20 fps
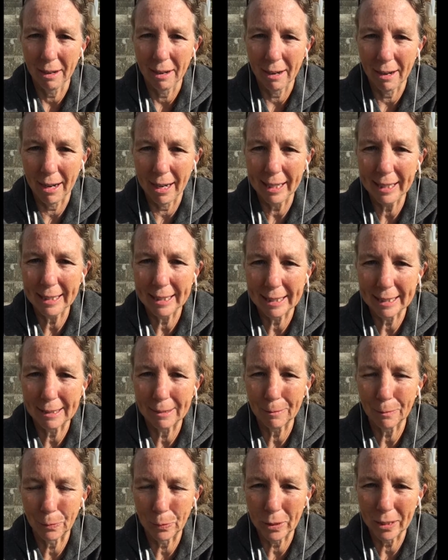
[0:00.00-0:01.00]
I
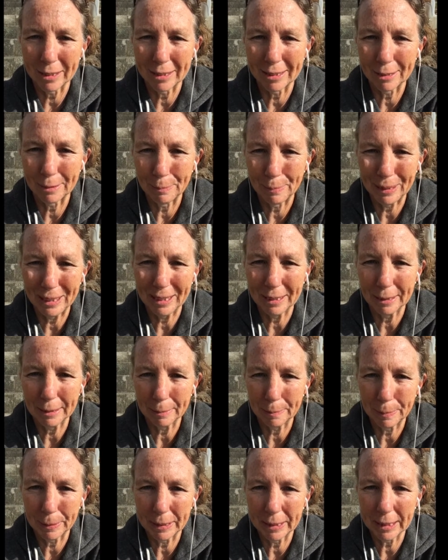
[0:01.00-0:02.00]
didn't want to be in
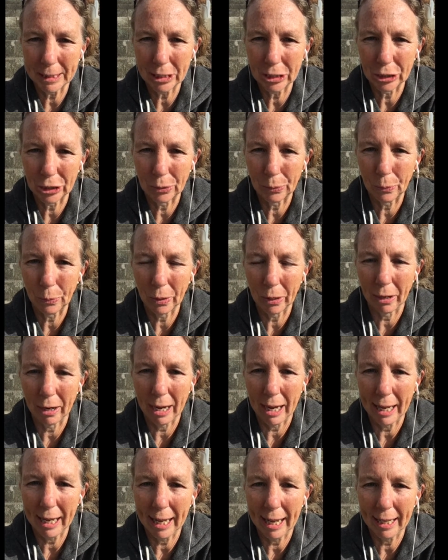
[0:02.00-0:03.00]
a position where
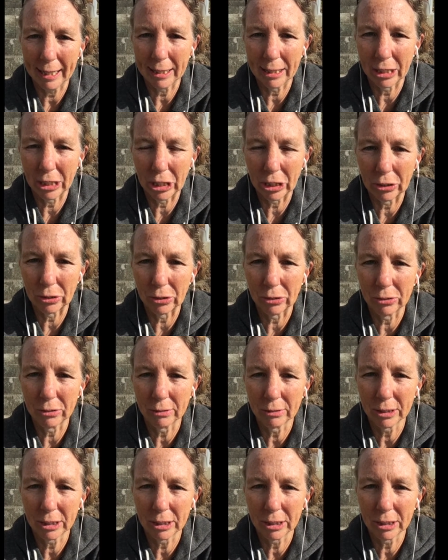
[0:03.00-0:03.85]
I had to go